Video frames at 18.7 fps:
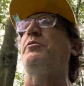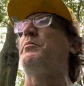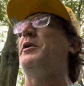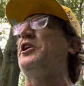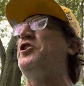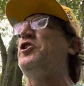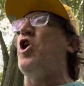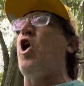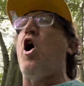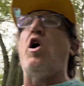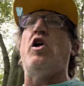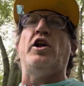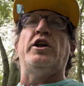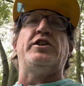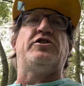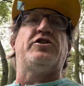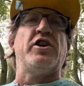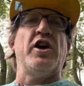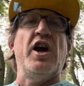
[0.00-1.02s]
and
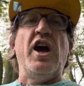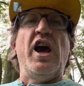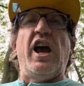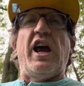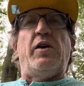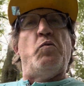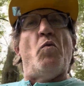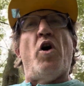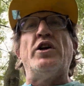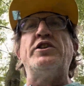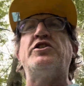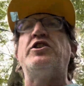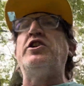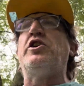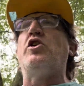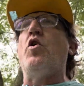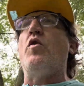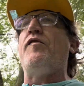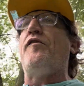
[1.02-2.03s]
knowledge and wants you to
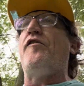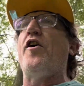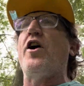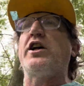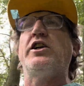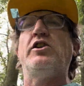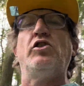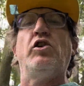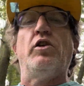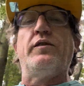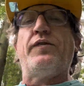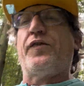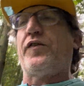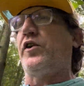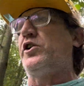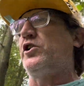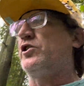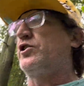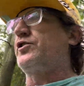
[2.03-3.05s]
go fucking look for
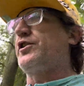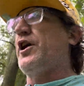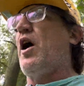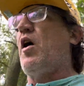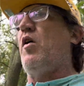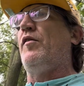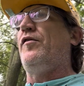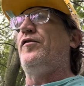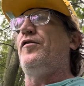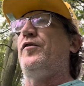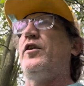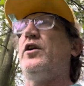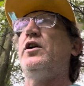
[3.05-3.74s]
yourself,